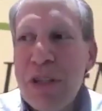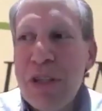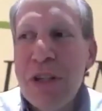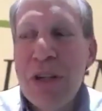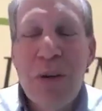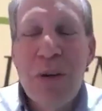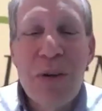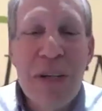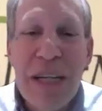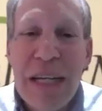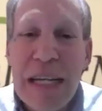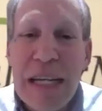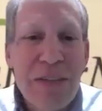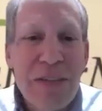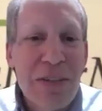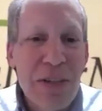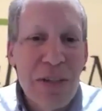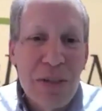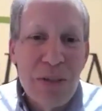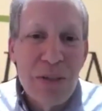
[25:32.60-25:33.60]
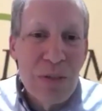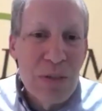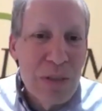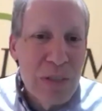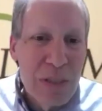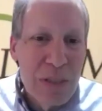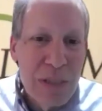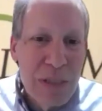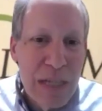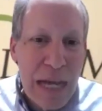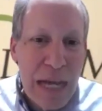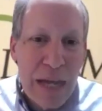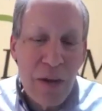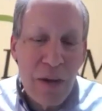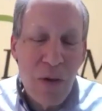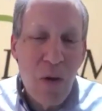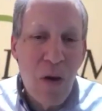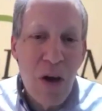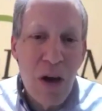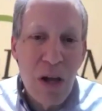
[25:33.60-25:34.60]
you don't need to at
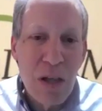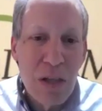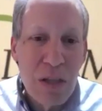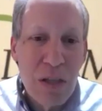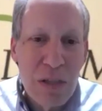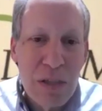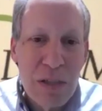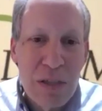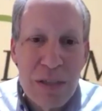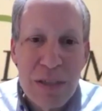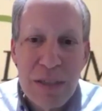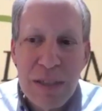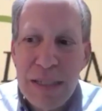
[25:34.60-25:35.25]
all.